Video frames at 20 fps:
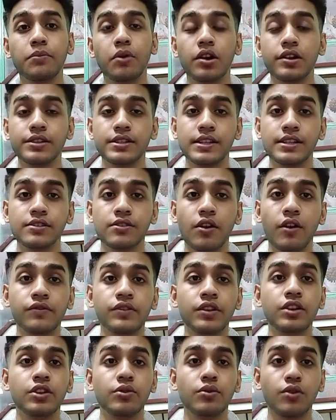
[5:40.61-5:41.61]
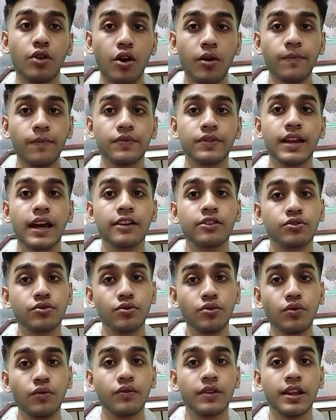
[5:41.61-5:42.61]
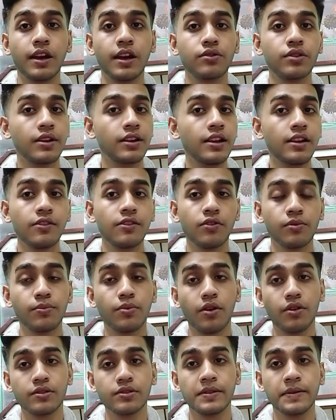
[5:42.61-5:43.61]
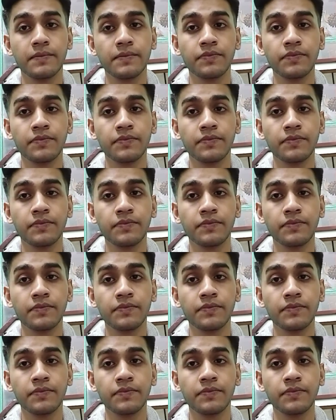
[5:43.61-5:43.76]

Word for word: policies of the new law, that too without any roadblocks.